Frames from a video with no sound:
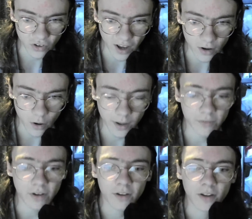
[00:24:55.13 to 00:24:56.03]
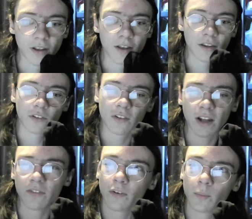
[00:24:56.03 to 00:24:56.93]
or whatever, is just
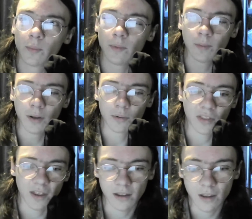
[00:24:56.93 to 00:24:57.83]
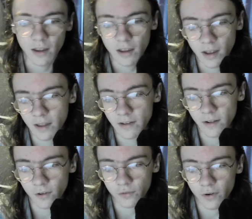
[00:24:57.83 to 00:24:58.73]
kind of a little thing. And then
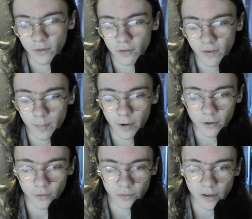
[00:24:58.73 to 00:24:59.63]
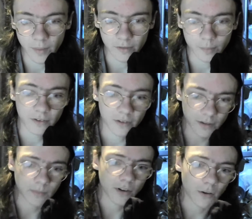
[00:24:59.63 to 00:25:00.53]
Nosferatu the Vampire is obviously a masterpiece. So he
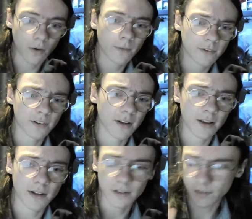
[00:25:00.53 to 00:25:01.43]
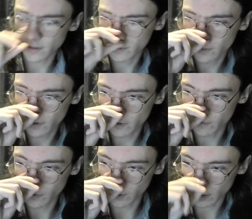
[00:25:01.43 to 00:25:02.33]
seems to alternate, and it's very
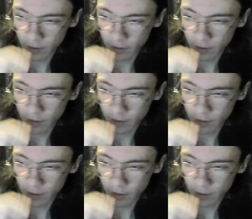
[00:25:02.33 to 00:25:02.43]
confusing.